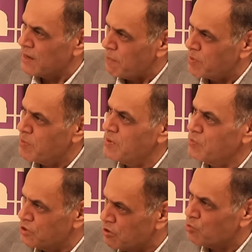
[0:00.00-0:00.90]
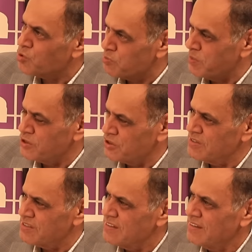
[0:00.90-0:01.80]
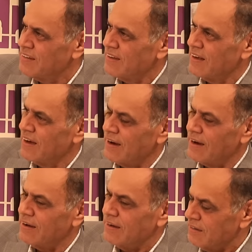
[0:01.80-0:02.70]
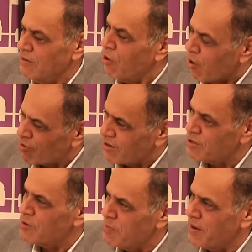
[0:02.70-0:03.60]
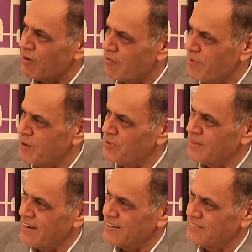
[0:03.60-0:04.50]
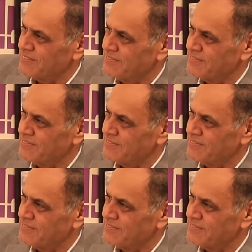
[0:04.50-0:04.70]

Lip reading: the temperament, which includes patience. In the long run, you'll be better off by doing that.